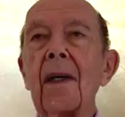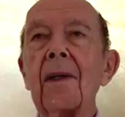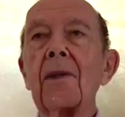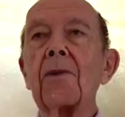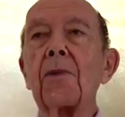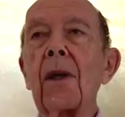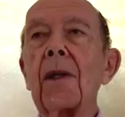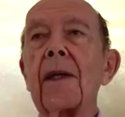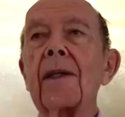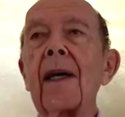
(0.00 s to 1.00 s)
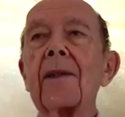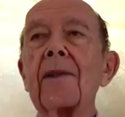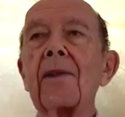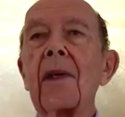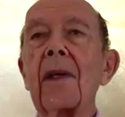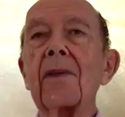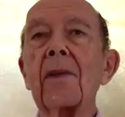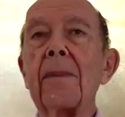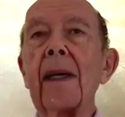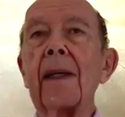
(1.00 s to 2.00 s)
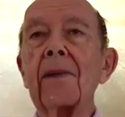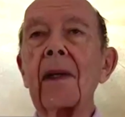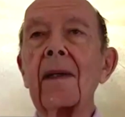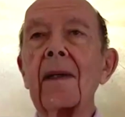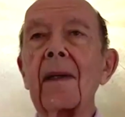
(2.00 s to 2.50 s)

And his Rolodex is amazing.